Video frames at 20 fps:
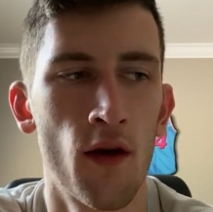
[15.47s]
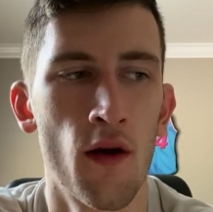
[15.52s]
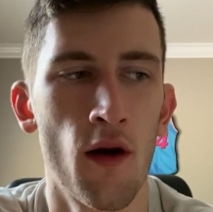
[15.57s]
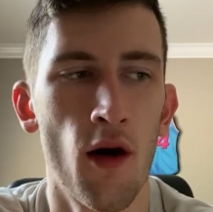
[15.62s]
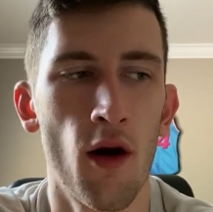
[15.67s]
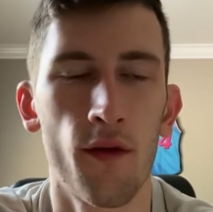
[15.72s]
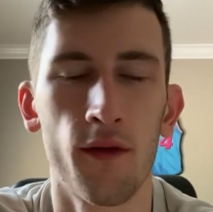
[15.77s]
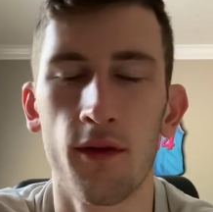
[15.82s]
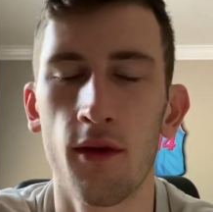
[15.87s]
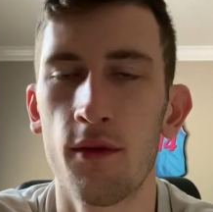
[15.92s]

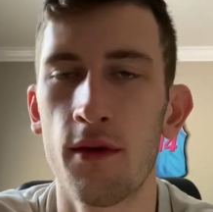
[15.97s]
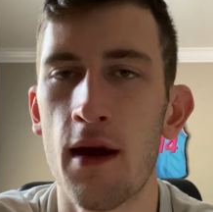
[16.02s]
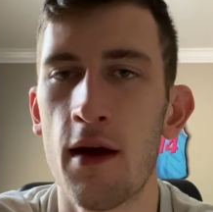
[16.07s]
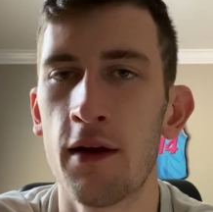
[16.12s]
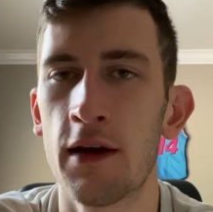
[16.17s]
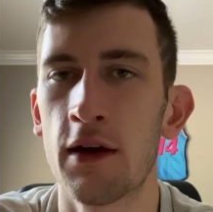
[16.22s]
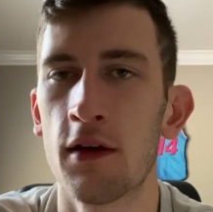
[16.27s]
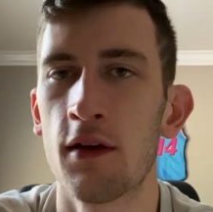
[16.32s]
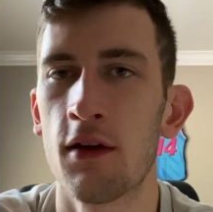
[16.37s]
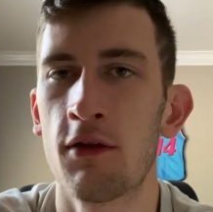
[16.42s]
Also, now
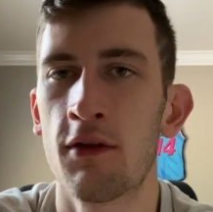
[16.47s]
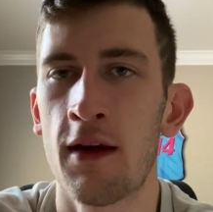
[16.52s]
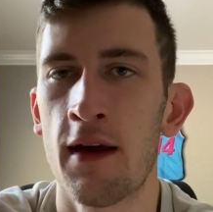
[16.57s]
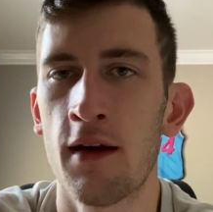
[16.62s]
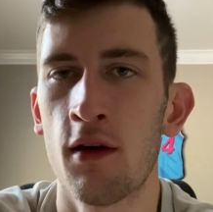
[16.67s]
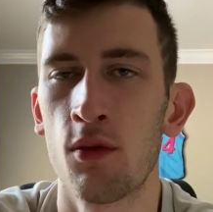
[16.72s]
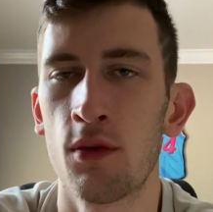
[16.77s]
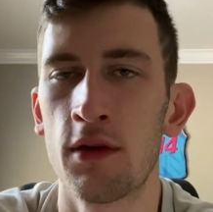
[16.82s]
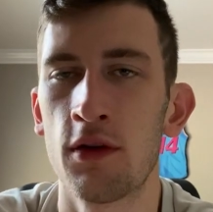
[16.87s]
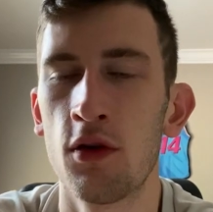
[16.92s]
here on the
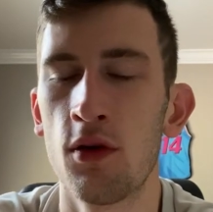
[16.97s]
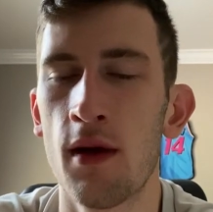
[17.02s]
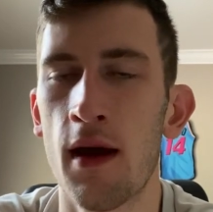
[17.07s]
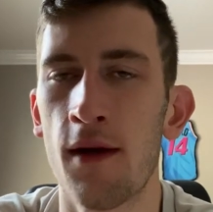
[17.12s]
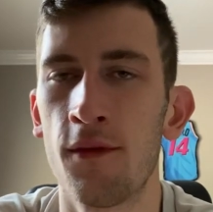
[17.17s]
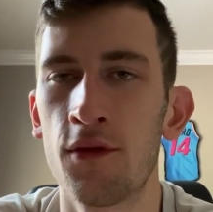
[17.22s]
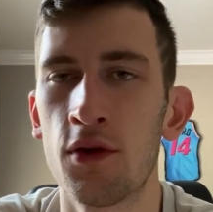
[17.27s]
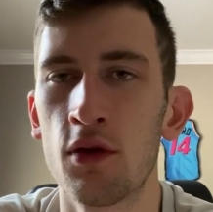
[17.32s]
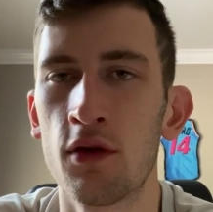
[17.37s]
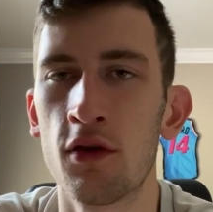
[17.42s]
channel, we do have
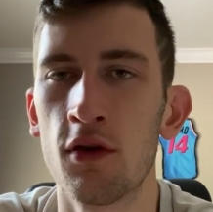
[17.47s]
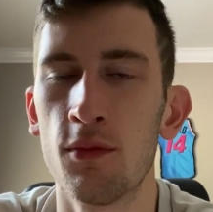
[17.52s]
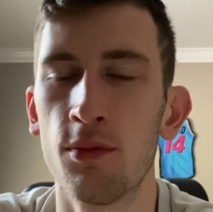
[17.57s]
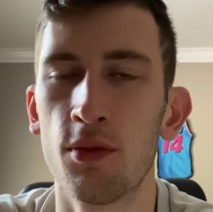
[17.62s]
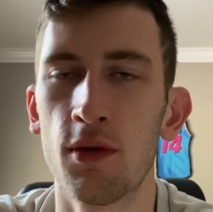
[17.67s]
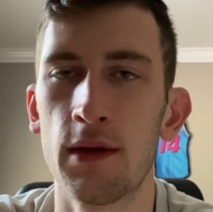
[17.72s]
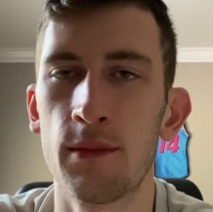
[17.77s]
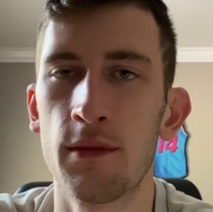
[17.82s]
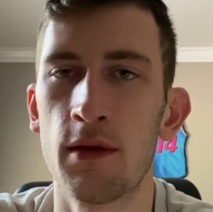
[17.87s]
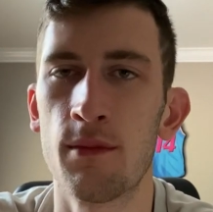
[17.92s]
YouTube
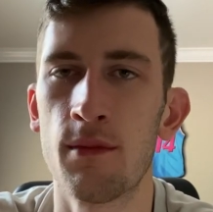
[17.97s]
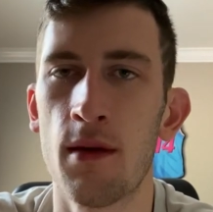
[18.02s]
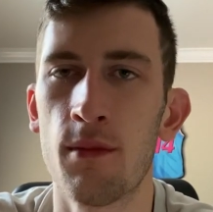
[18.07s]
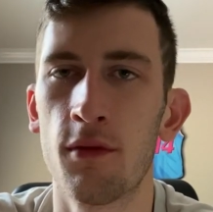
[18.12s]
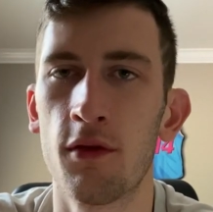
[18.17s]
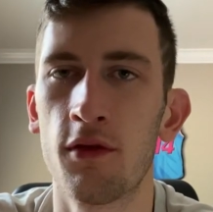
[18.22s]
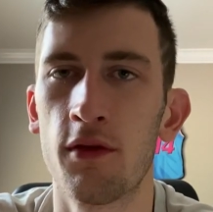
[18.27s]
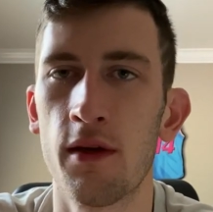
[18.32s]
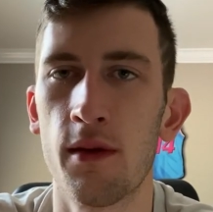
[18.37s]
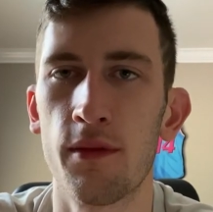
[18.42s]
Premium
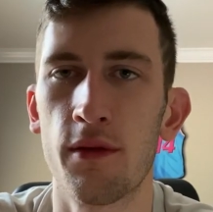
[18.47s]
membership,